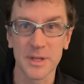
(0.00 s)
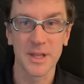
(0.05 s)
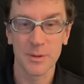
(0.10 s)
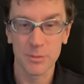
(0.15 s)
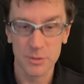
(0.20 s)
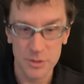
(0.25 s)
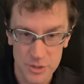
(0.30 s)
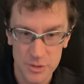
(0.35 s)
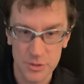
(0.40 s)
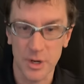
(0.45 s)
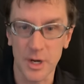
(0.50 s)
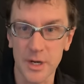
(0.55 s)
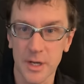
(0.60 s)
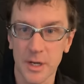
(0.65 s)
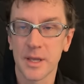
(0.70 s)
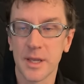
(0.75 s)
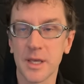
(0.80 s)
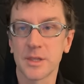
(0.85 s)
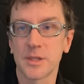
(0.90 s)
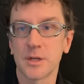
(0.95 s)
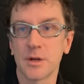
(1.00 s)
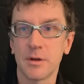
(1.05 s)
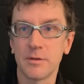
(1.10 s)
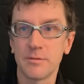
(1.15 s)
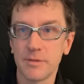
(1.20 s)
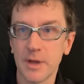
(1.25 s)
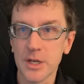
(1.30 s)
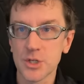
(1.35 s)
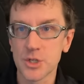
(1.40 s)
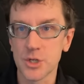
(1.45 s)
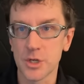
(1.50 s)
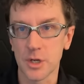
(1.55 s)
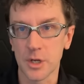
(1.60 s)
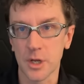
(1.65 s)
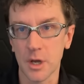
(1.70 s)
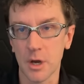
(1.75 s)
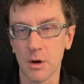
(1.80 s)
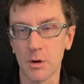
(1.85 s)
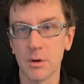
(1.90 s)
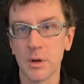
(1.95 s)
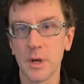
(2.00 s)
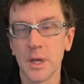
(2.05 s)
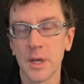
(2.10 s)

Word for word: They were just trying to get their invention to go.